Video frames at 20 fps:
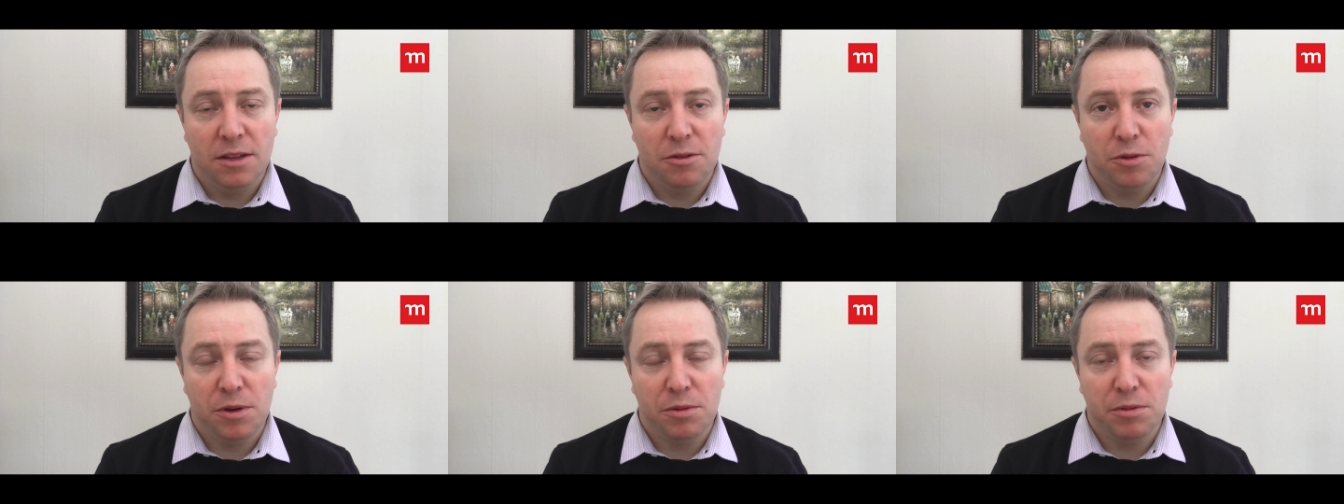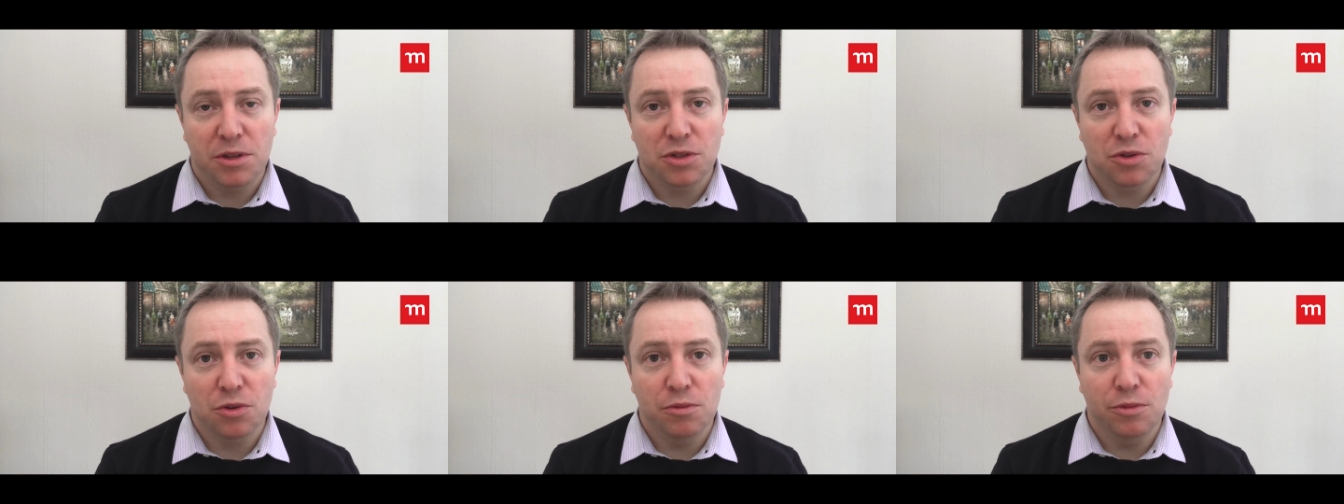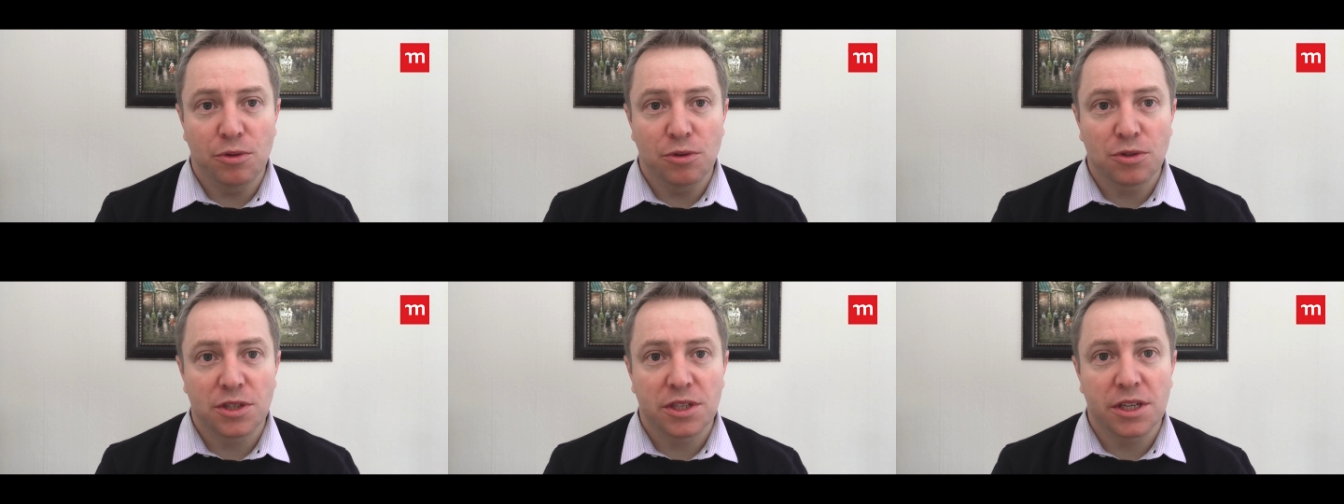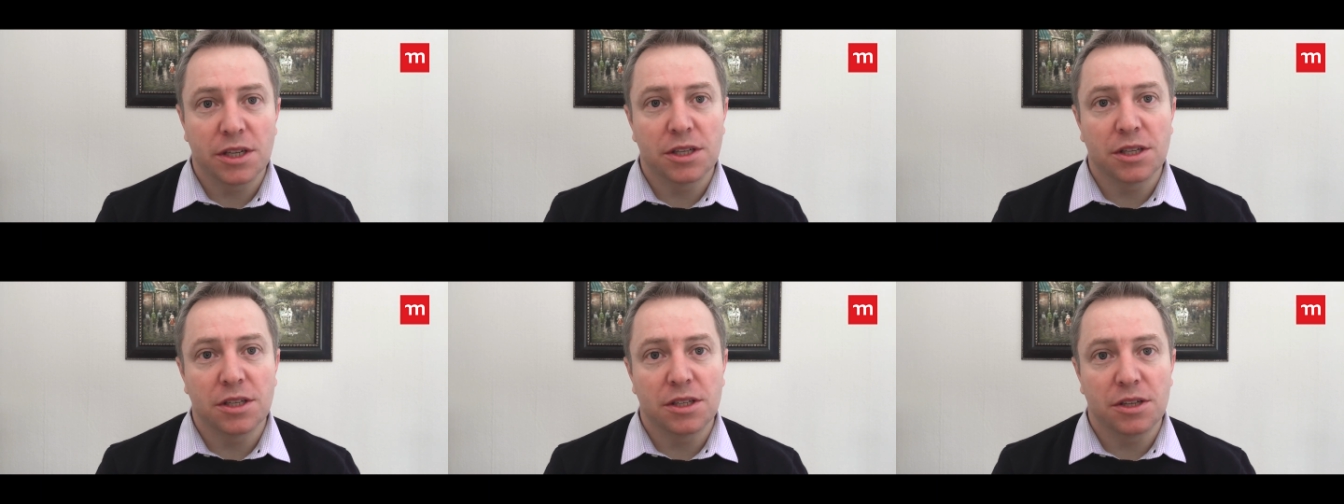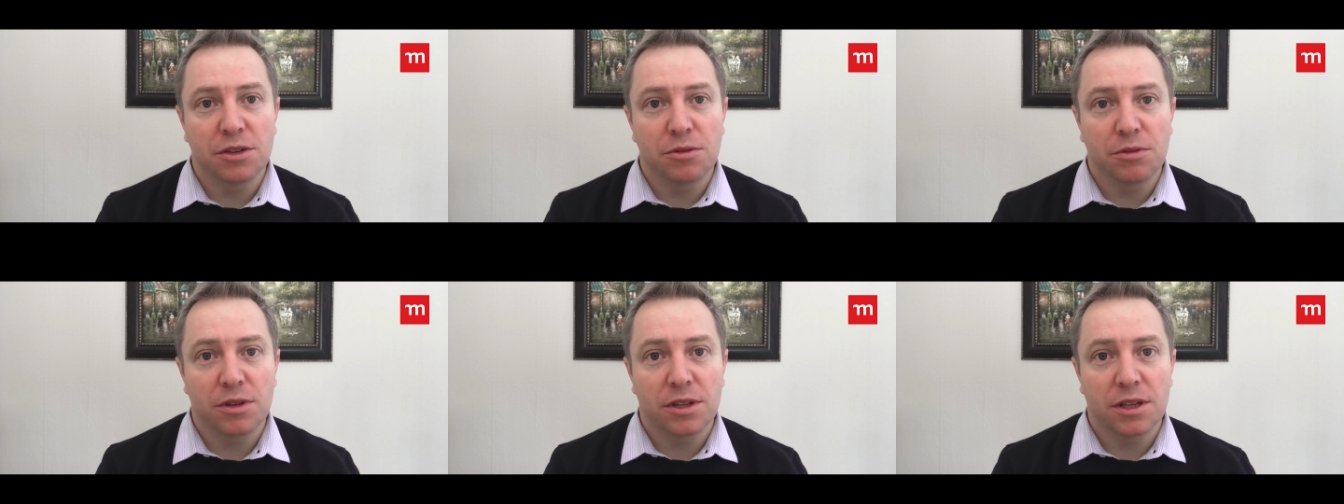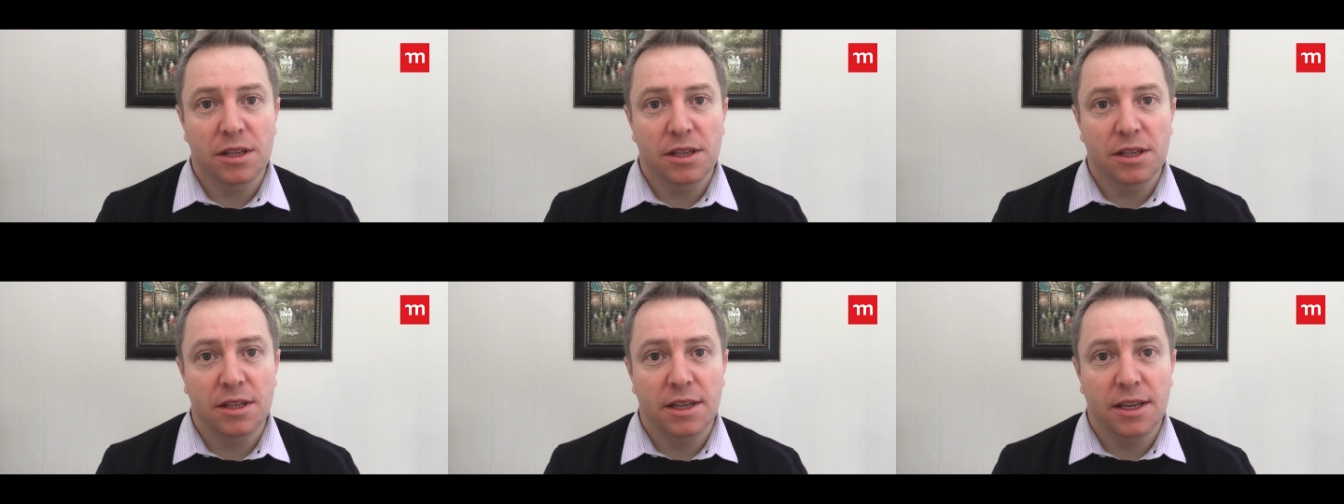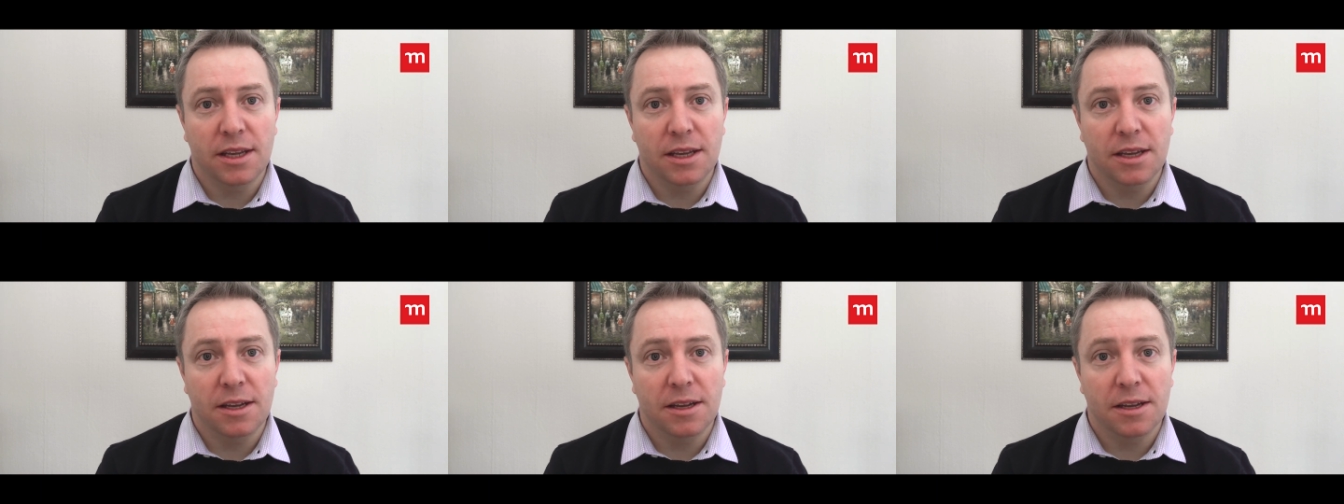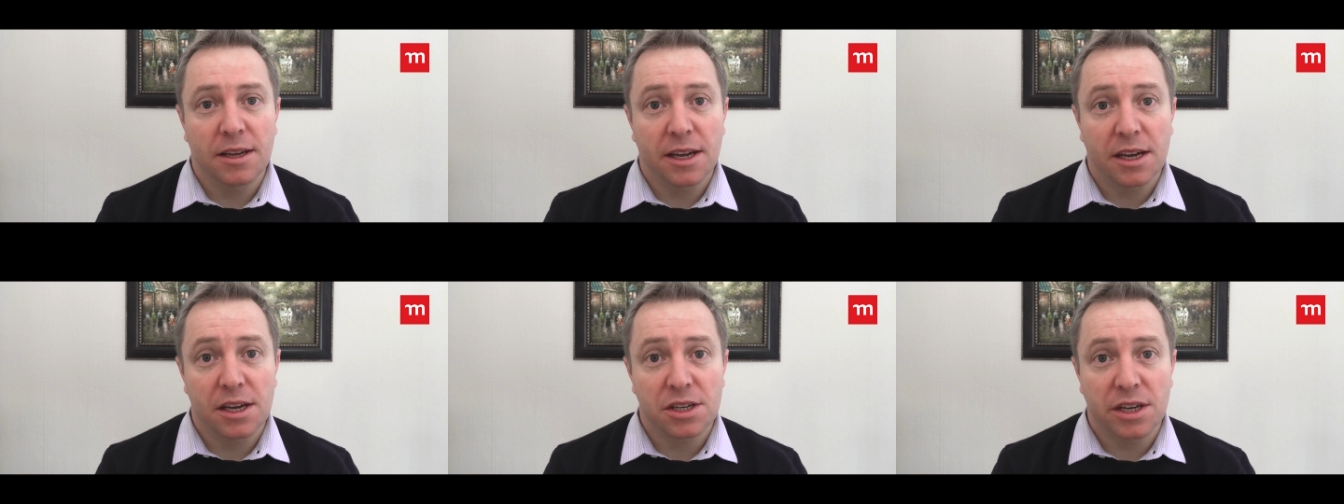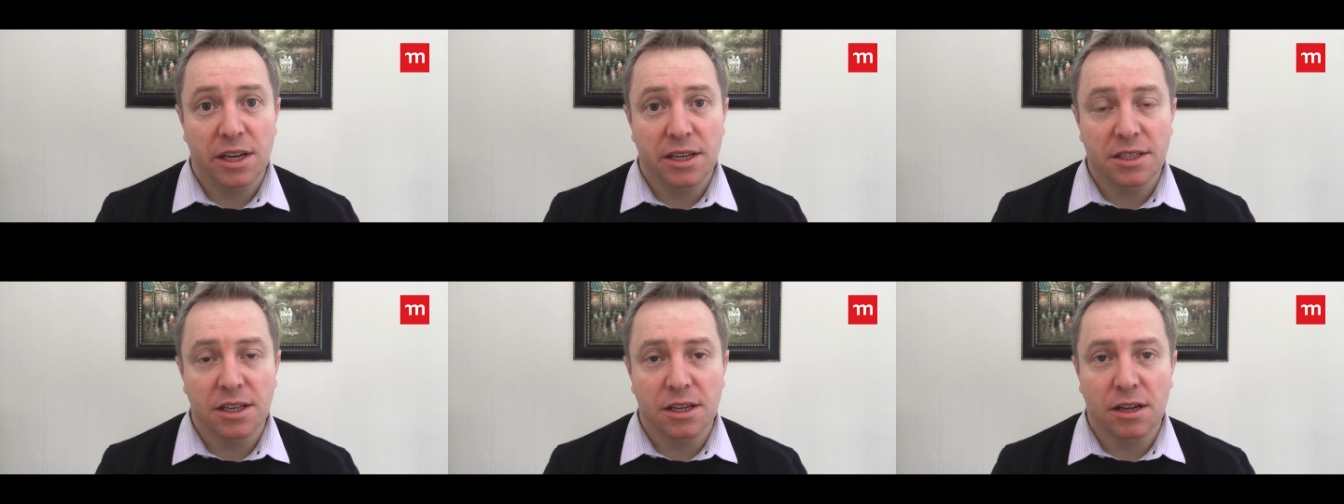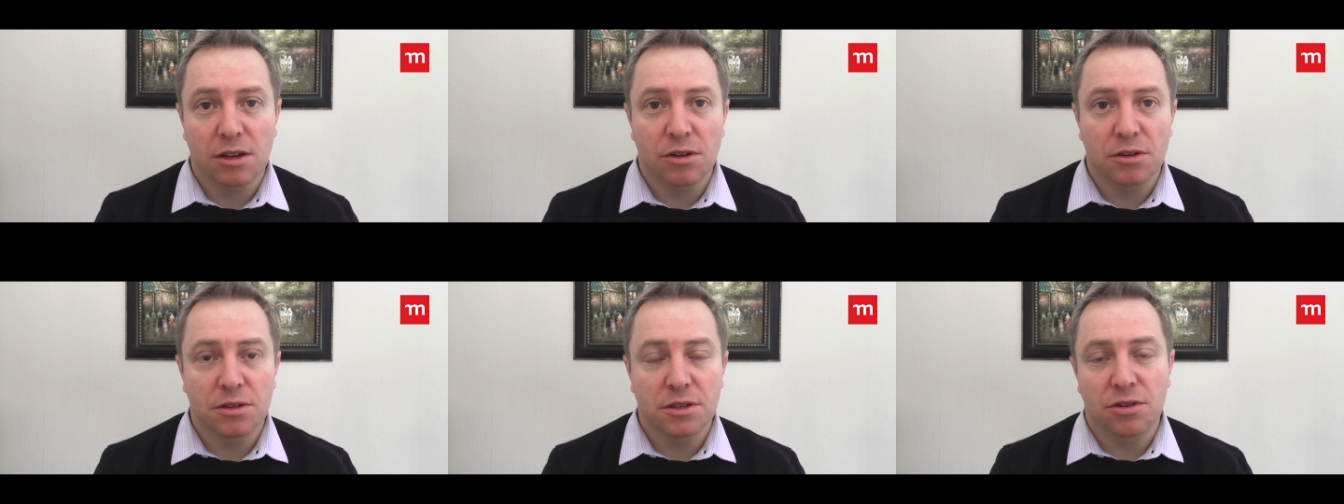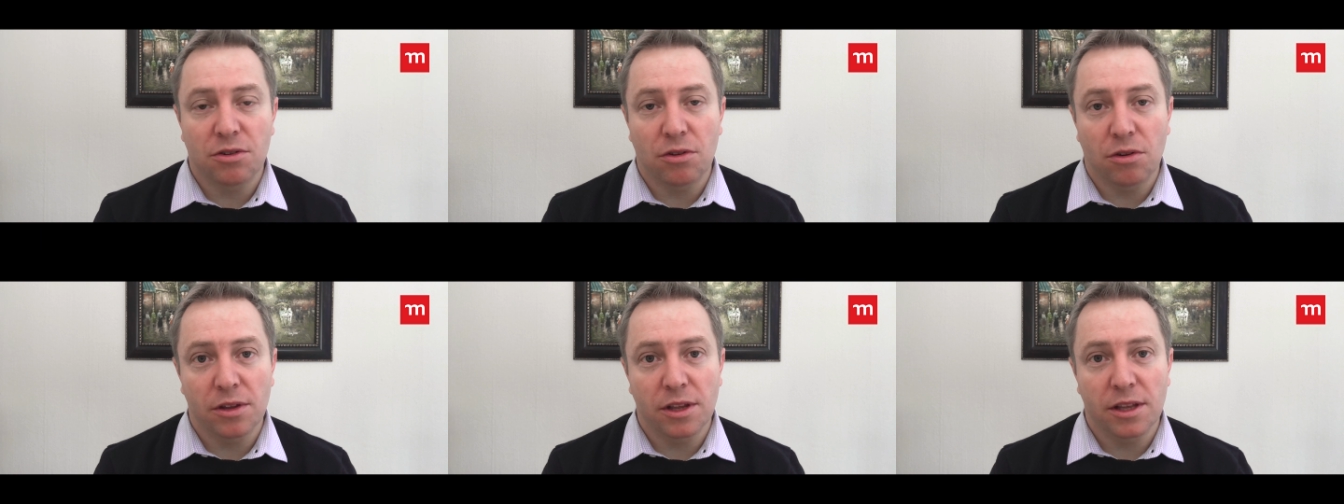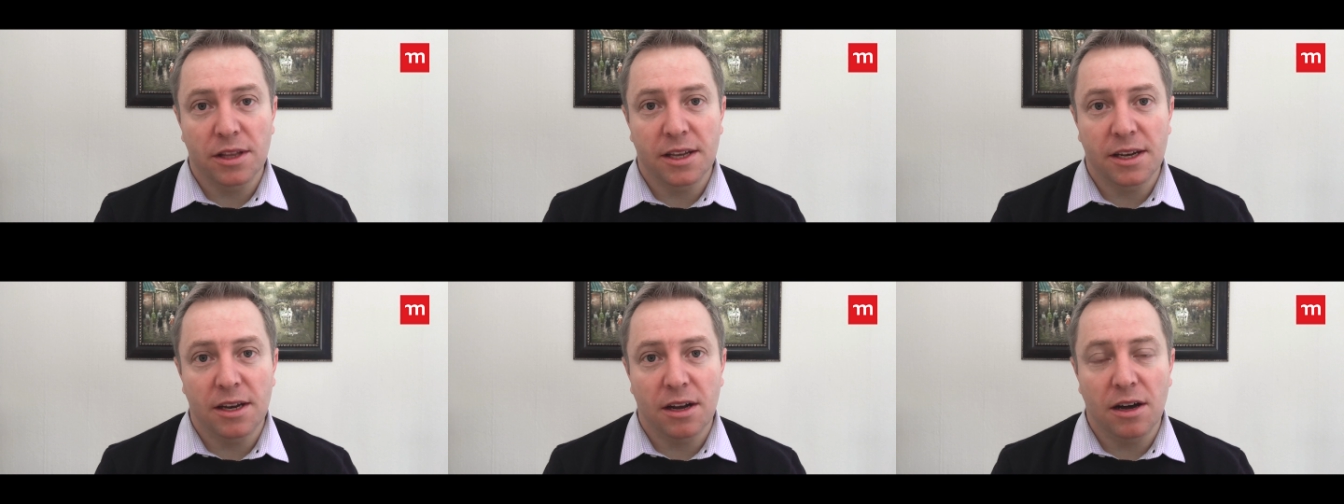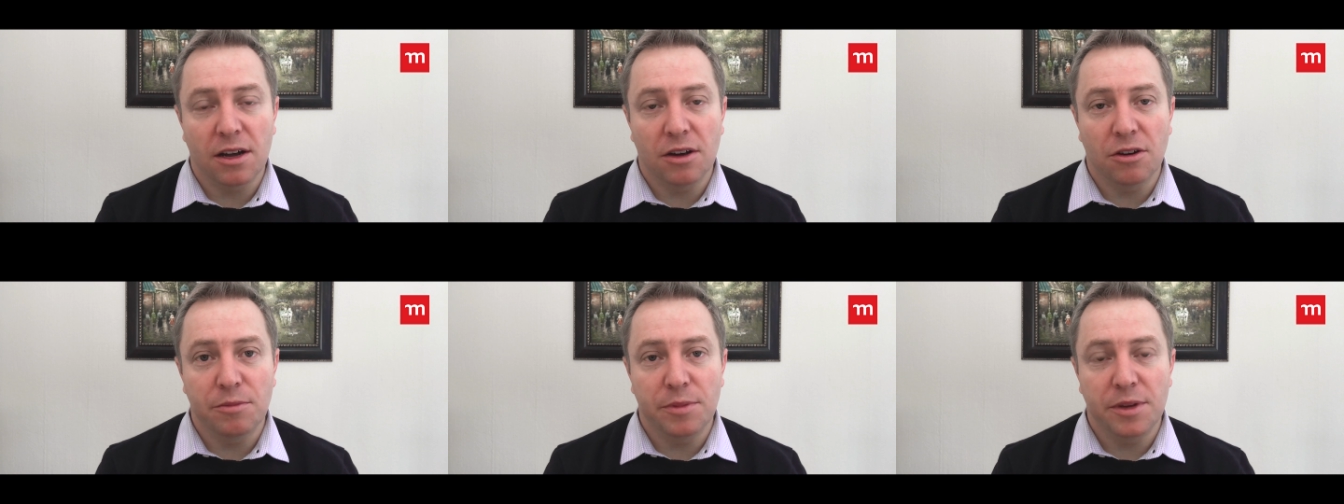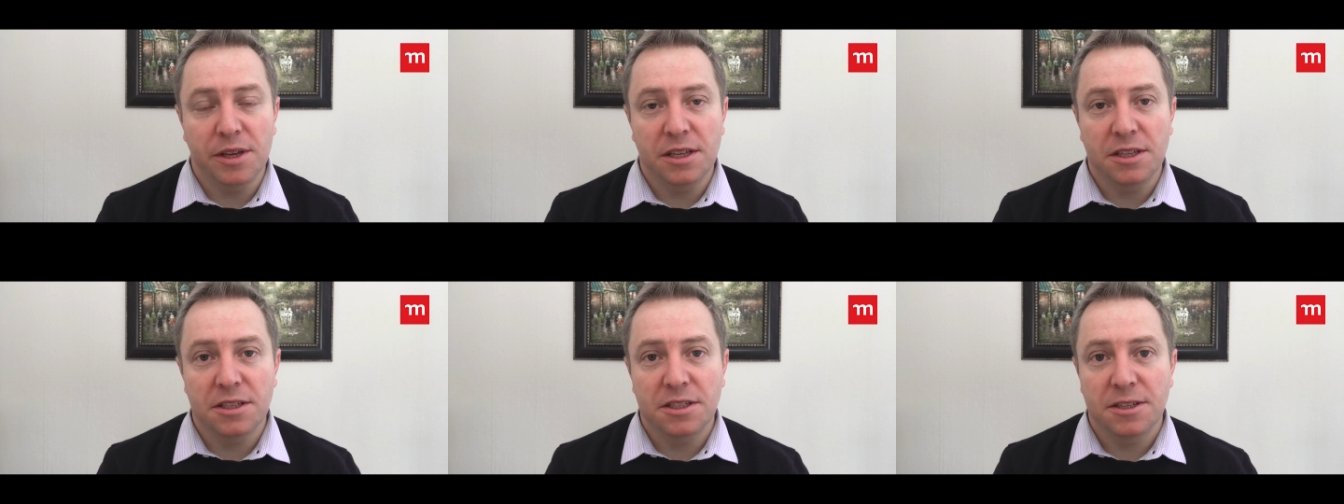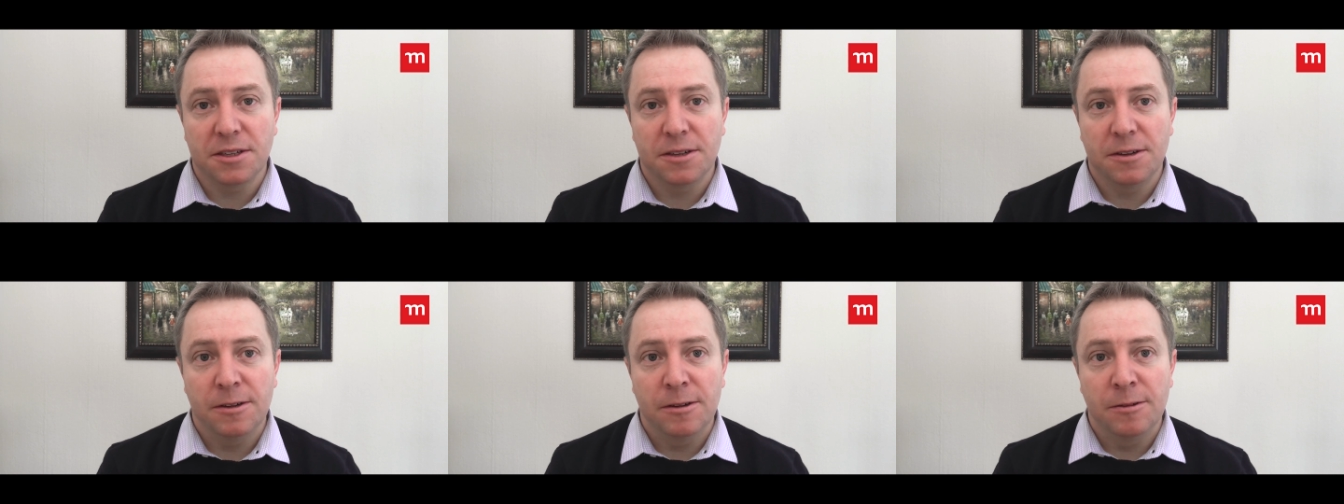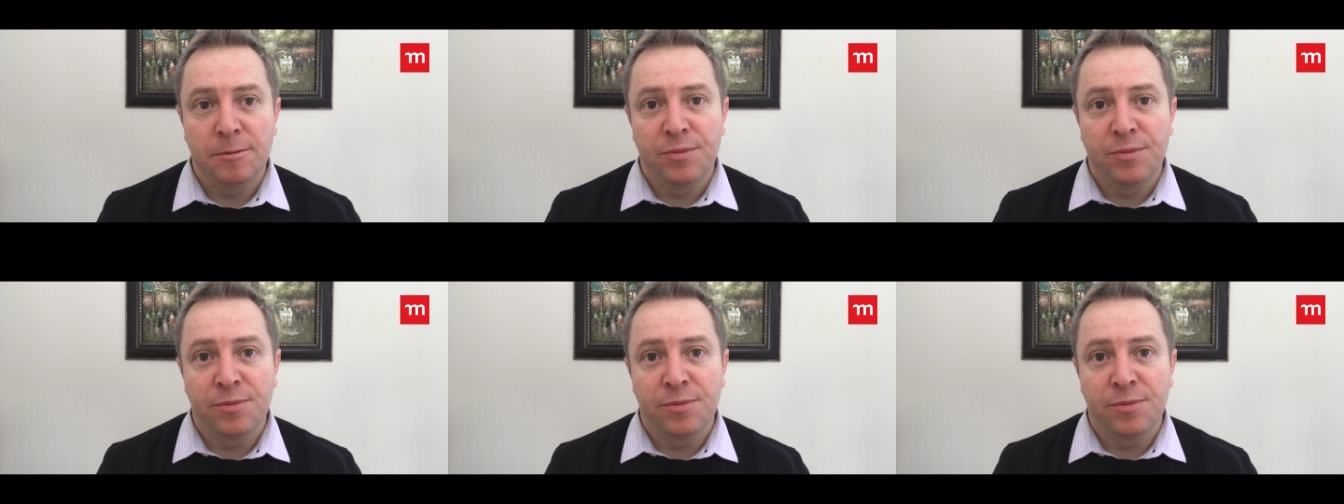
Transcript: we, we saw more certainty within the cash asset class rather than ILBs.